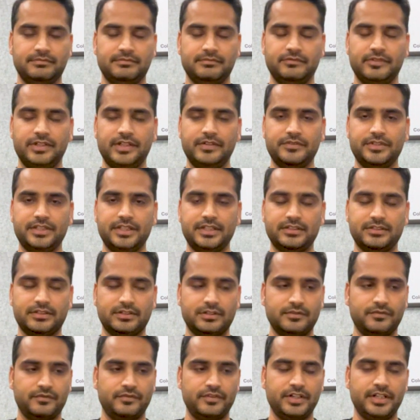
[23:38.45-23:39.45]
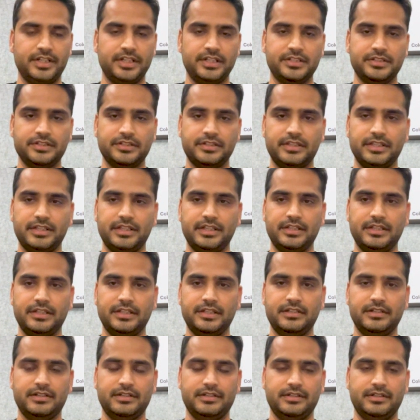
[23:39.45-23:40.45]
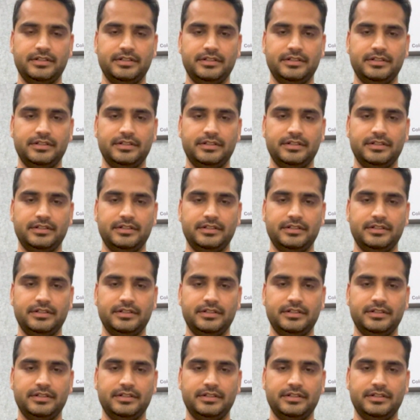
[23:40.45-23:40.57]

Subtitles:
we have just finished the